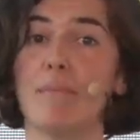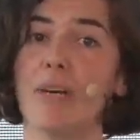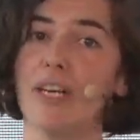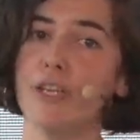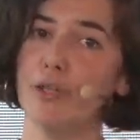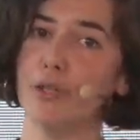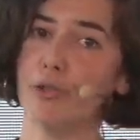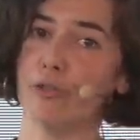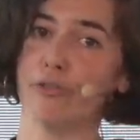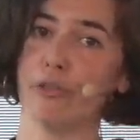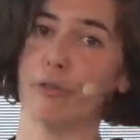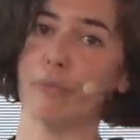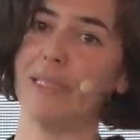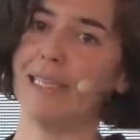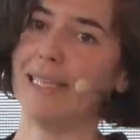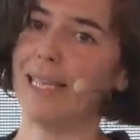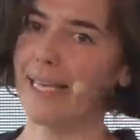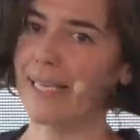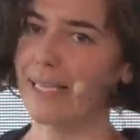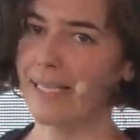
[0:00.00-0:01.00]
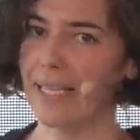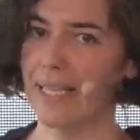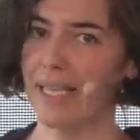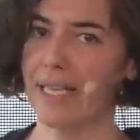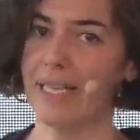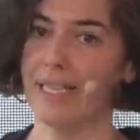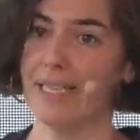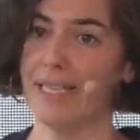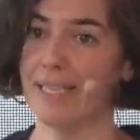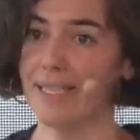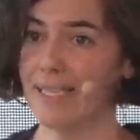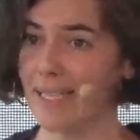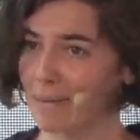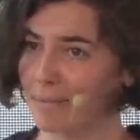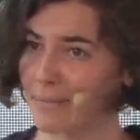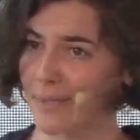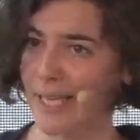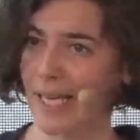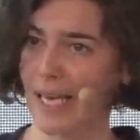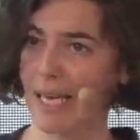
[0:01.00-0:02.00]
manure for millennia, and
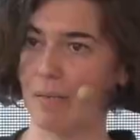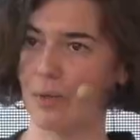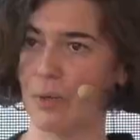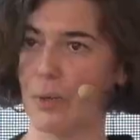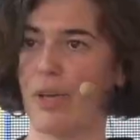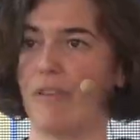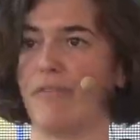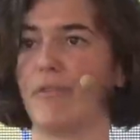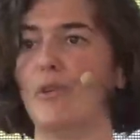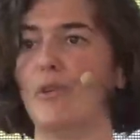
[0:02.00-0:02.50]
sometimes we have